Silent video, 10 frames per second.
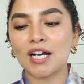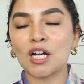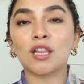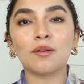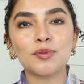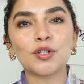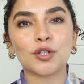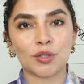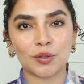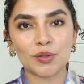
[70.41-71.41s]
clumps your
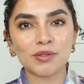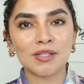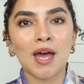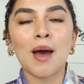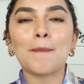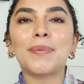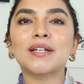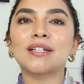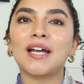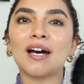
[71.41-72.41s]
curls, but
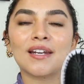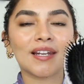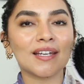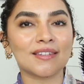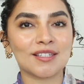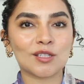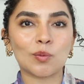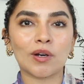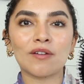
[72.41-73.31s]
not like this one.